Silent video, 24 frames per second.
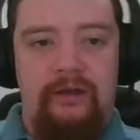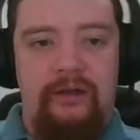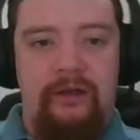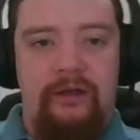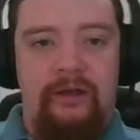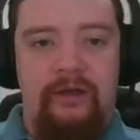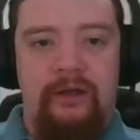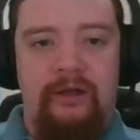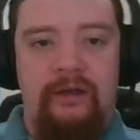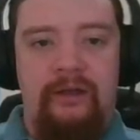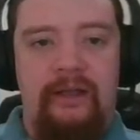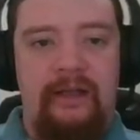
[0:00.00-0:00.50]

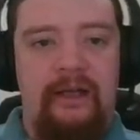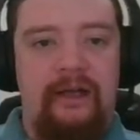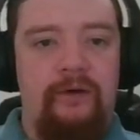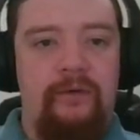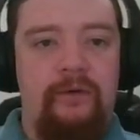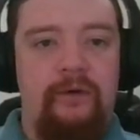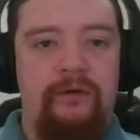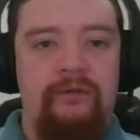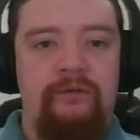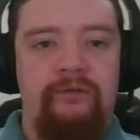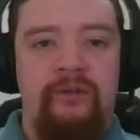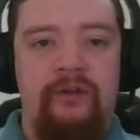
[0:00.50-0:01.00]
And
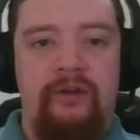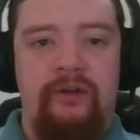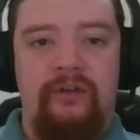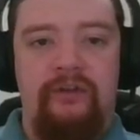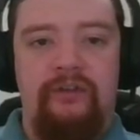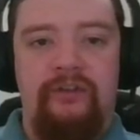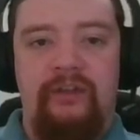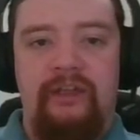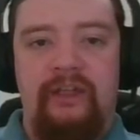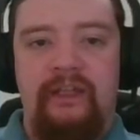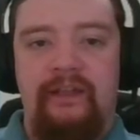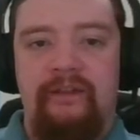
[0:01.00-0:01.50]
now rook
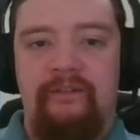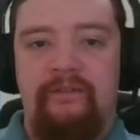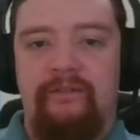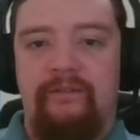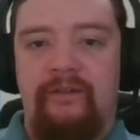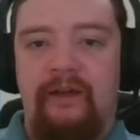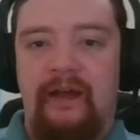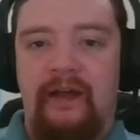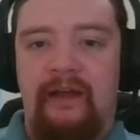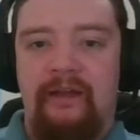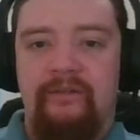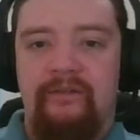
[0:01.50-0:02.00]
to
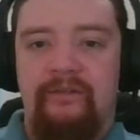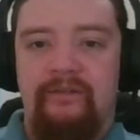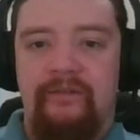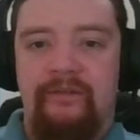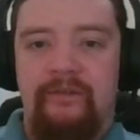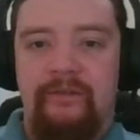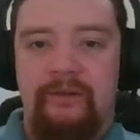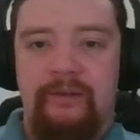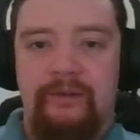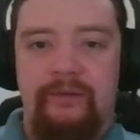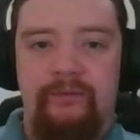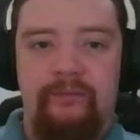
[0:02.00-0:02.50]
e5,
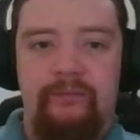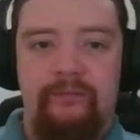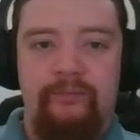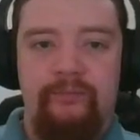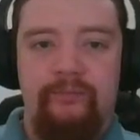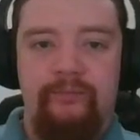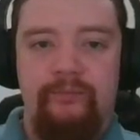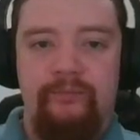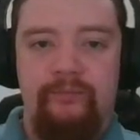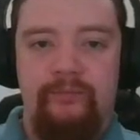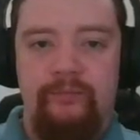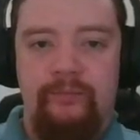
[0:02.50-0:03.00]

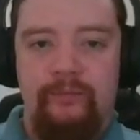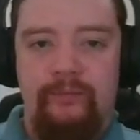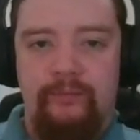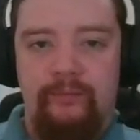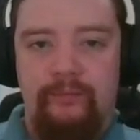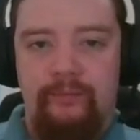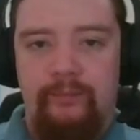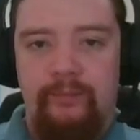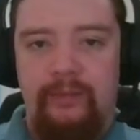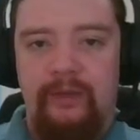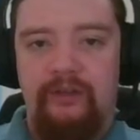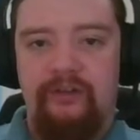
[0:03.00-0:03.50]

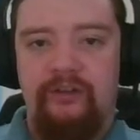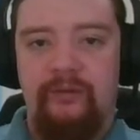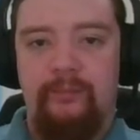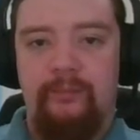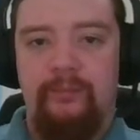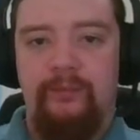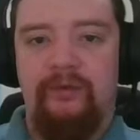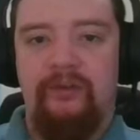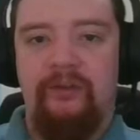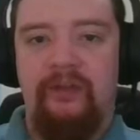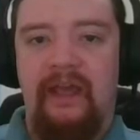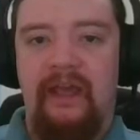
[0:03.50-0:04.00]

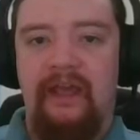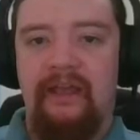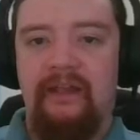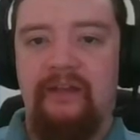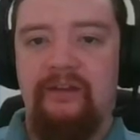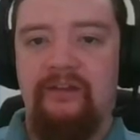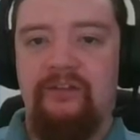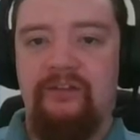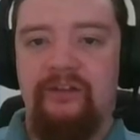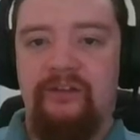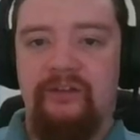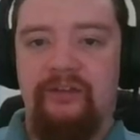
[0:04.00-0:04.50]
bishop to
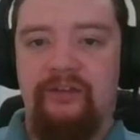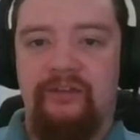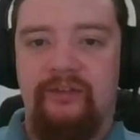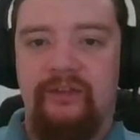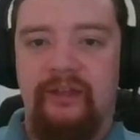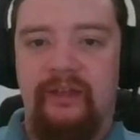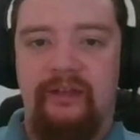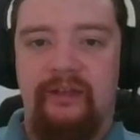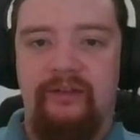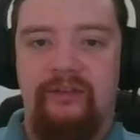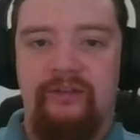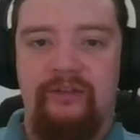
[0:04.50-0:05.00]

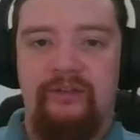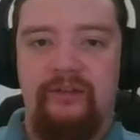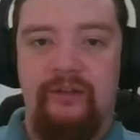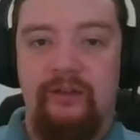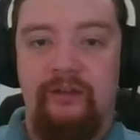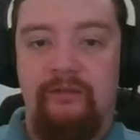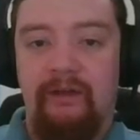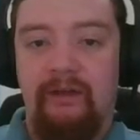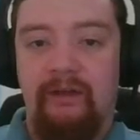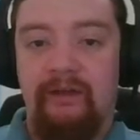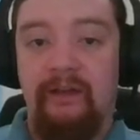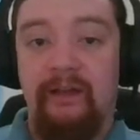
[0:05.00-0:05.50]
h6
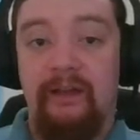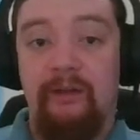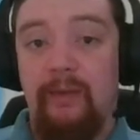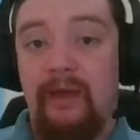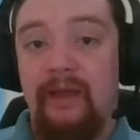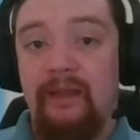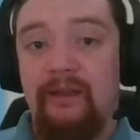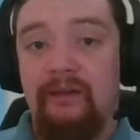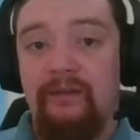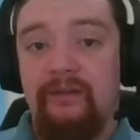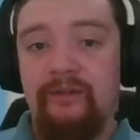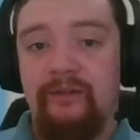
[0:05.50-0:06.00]
threatening
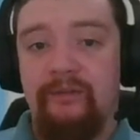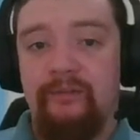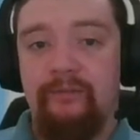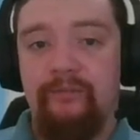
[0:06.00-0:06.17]
mate.